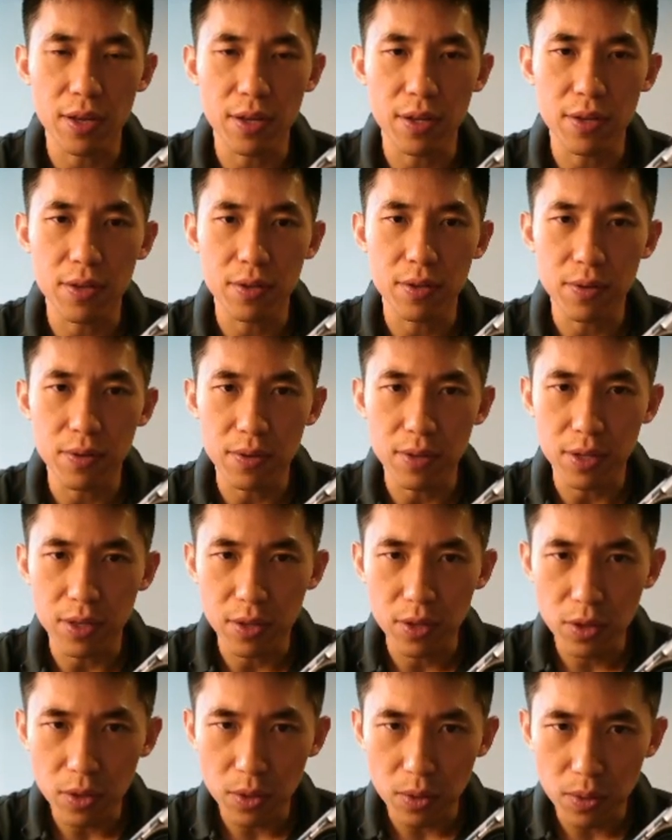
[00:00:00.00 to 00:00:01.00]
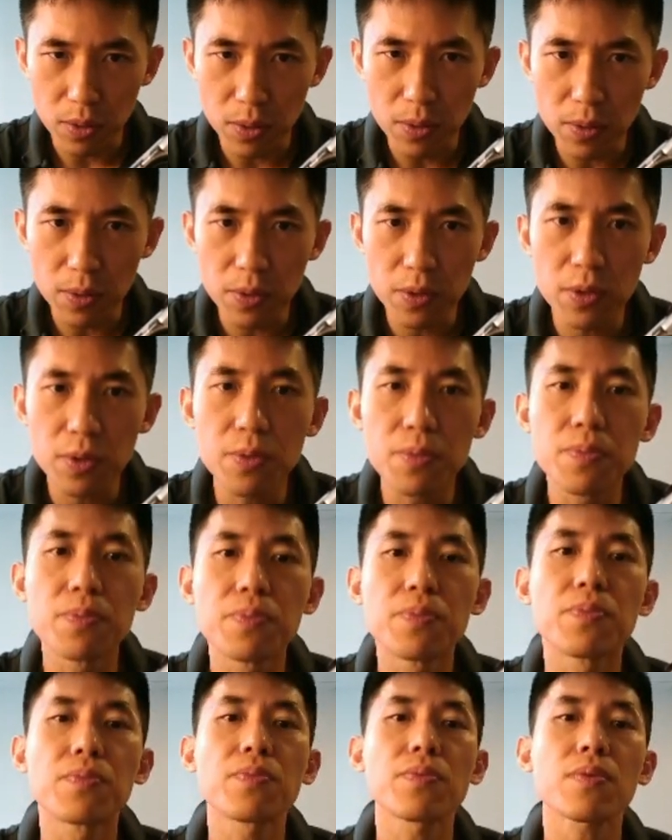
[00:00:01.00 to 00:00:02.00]
into the tools.
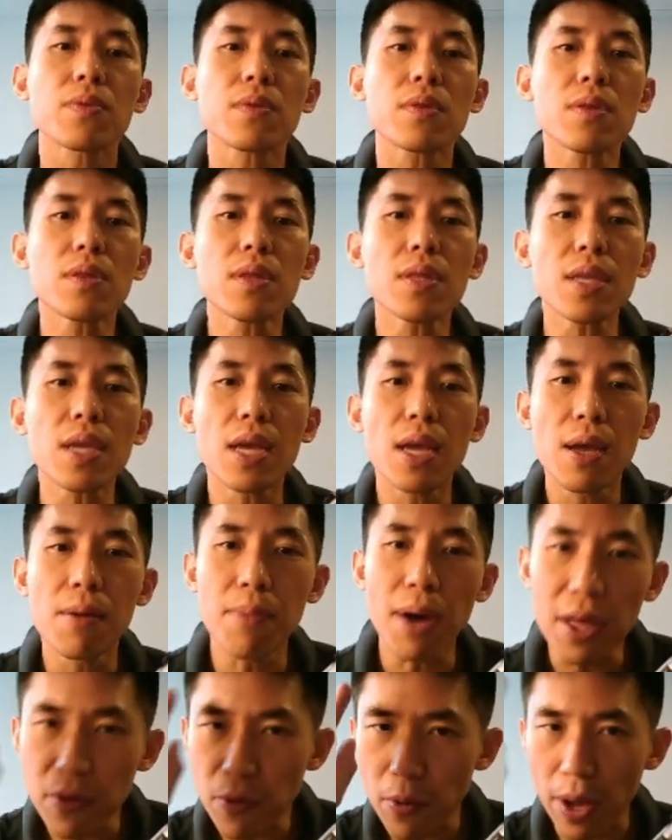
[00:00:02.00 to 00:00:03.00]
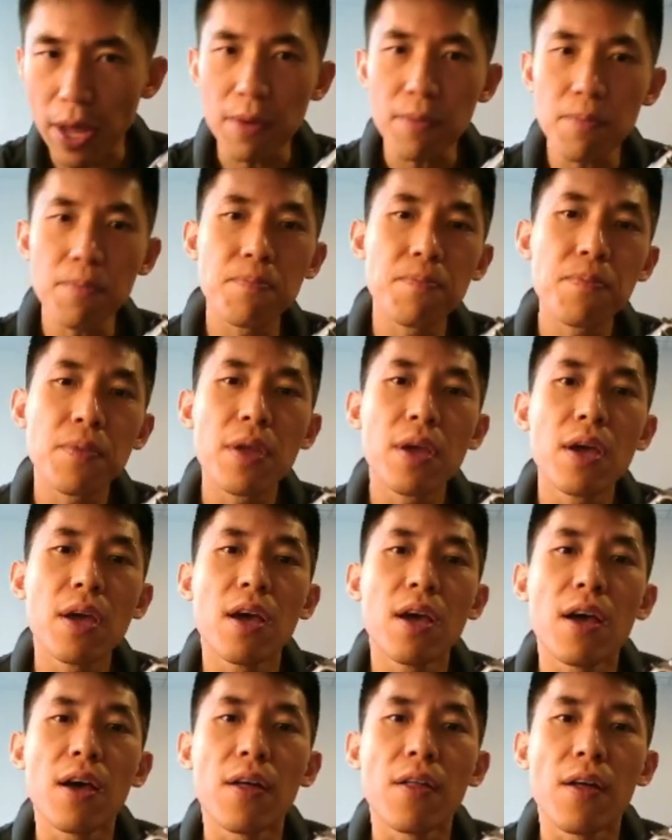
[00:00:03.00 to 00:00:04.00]
By the way,
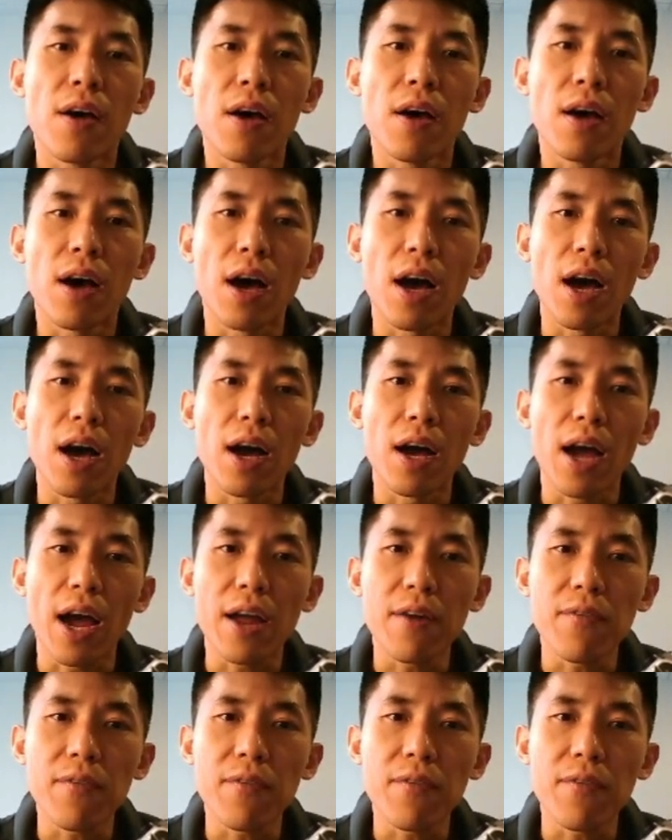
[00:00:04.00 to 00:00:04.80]
I